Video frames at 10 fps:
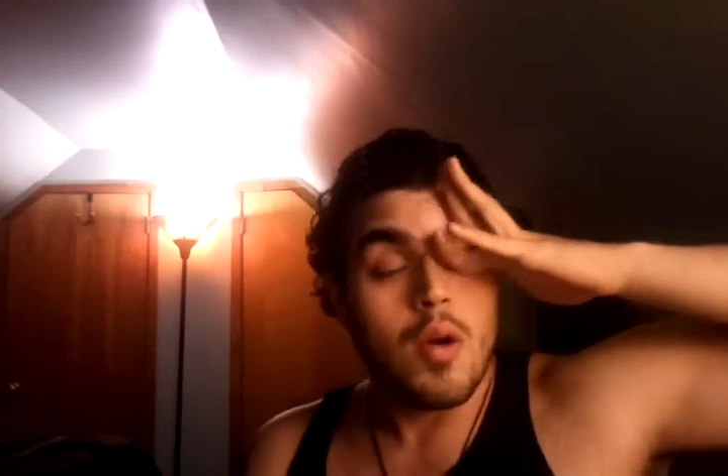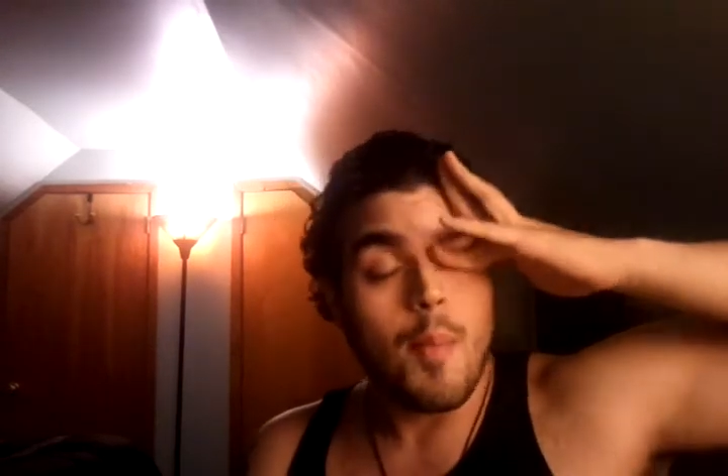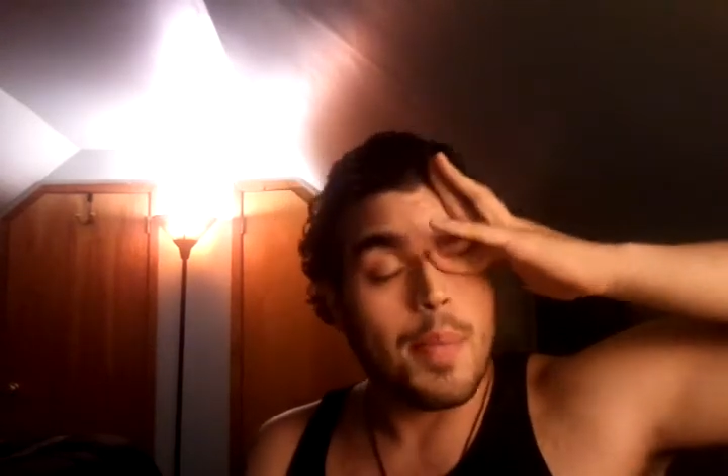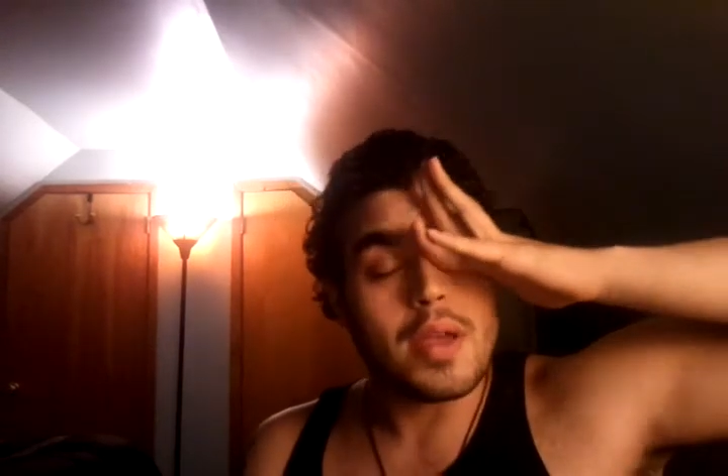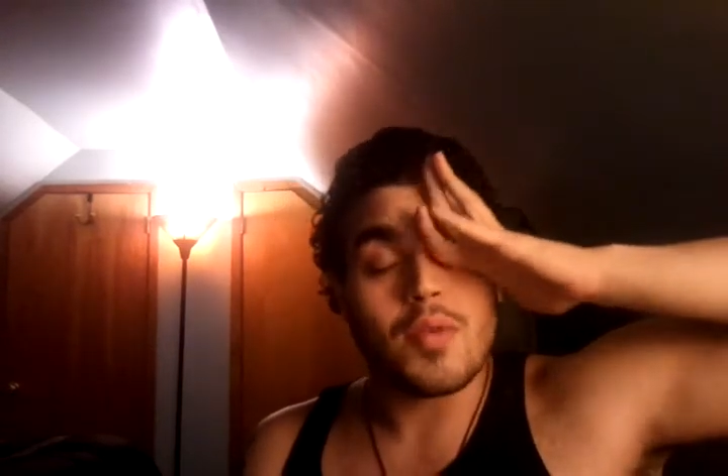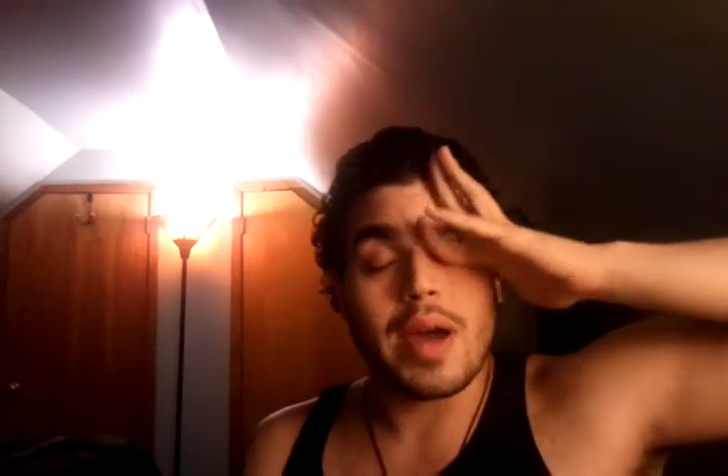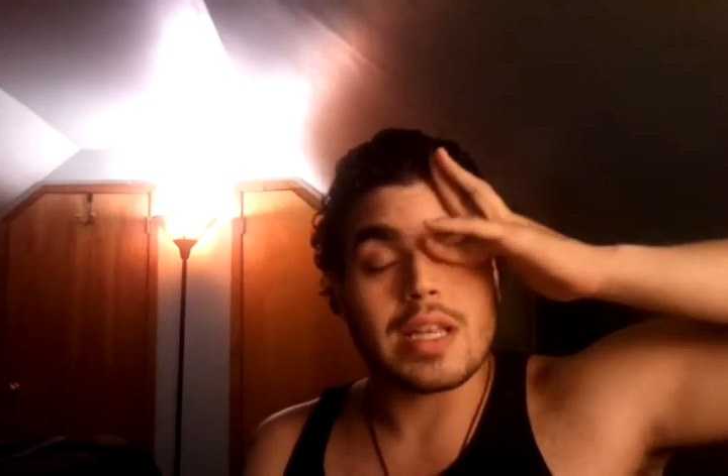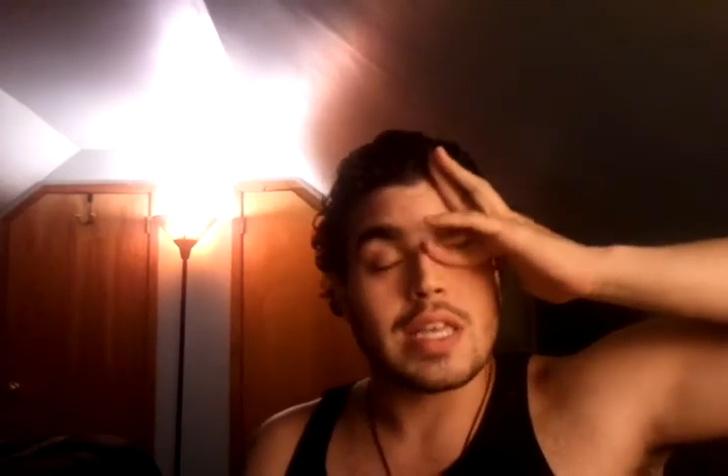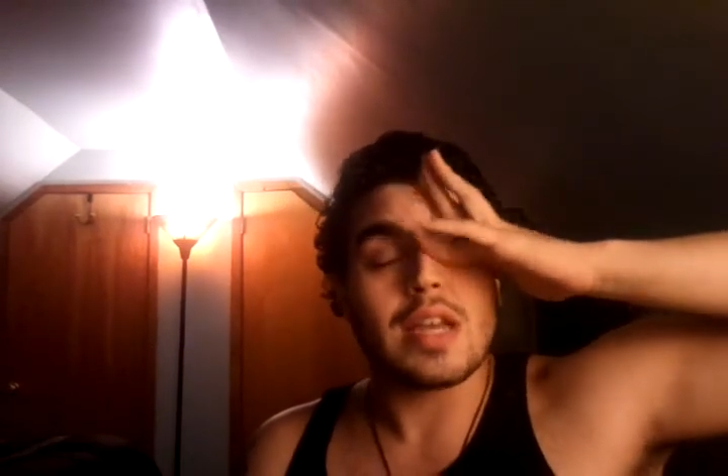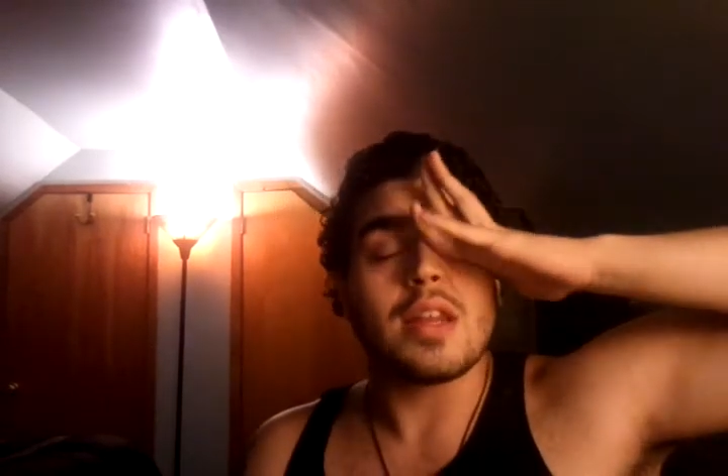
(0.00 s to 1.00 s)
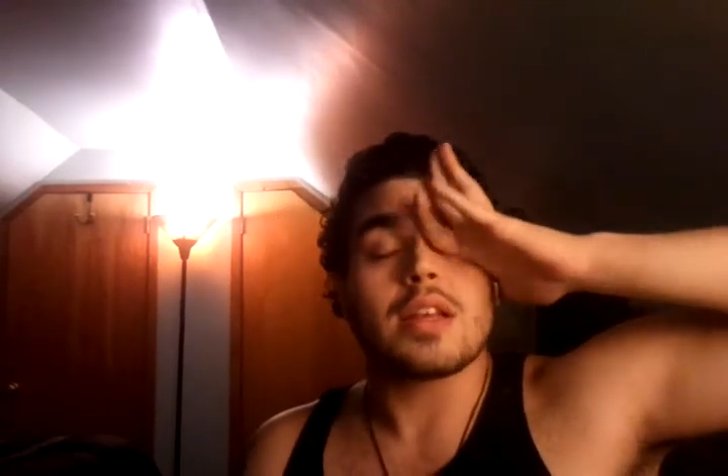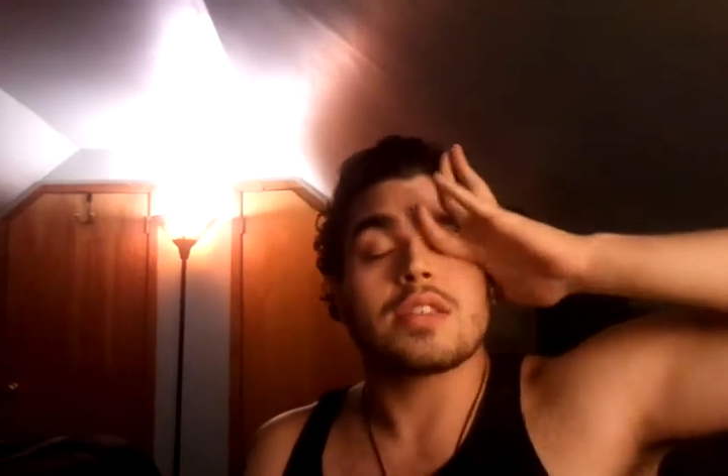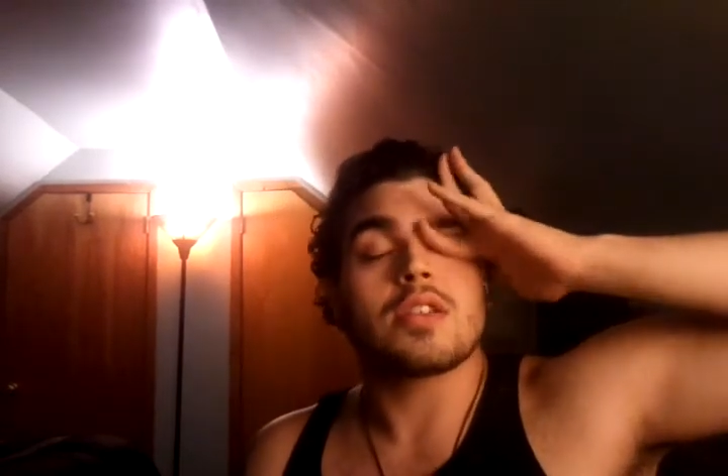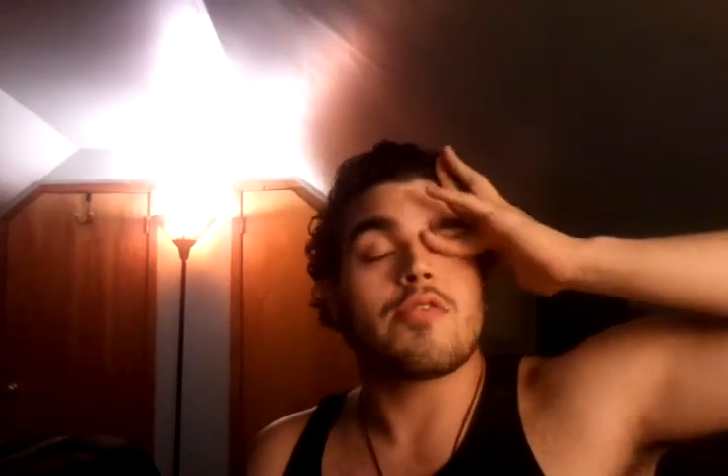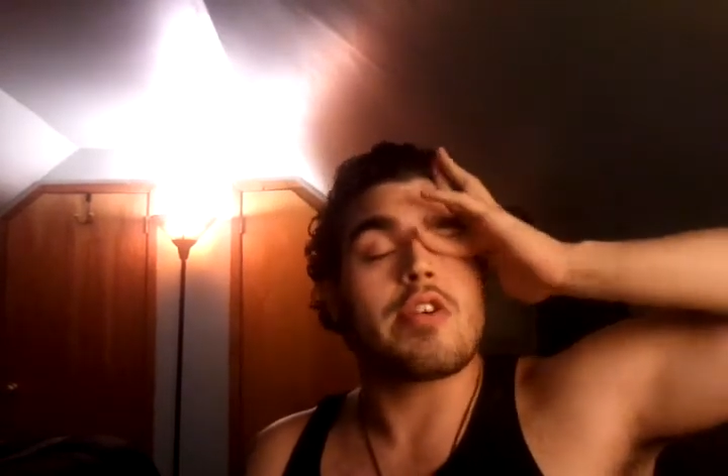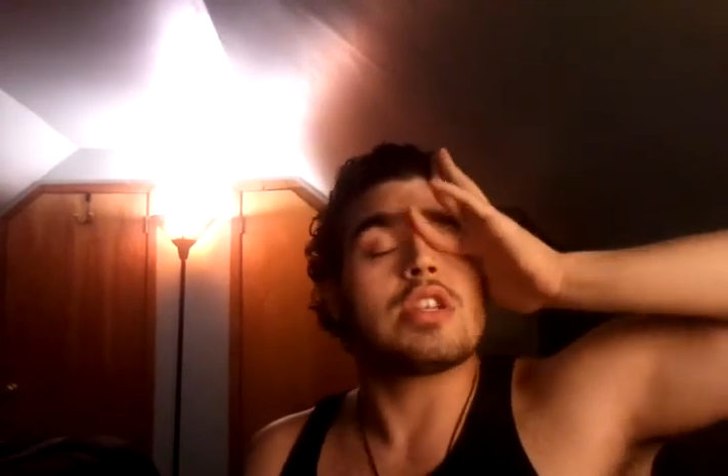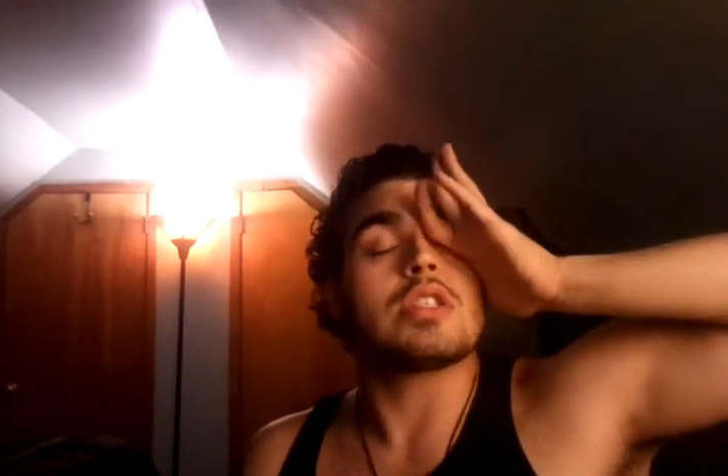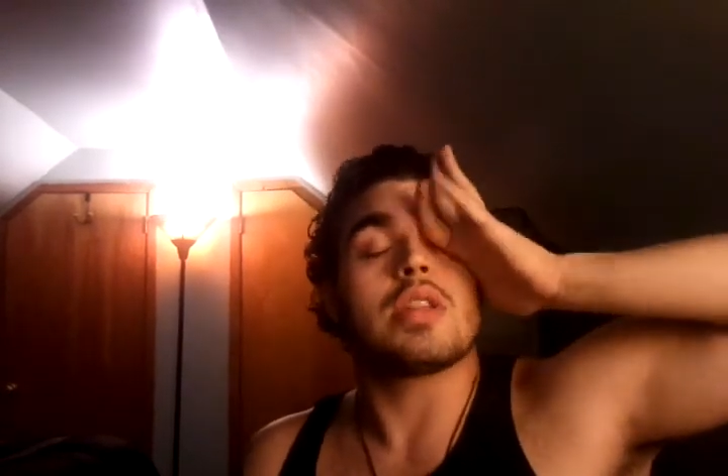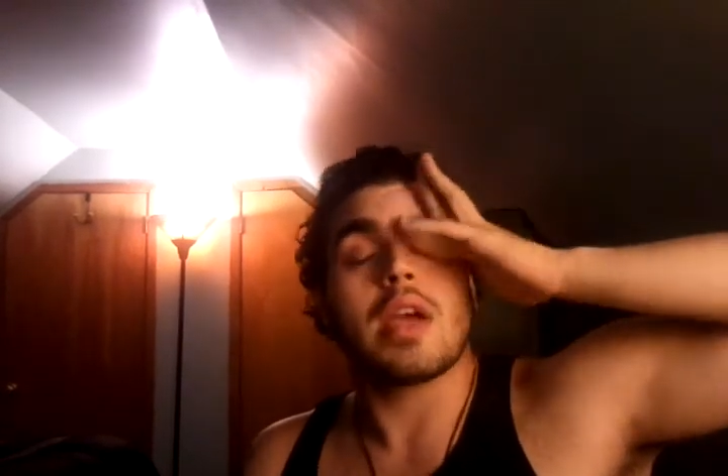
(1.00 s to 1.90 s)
But you got to take into consideration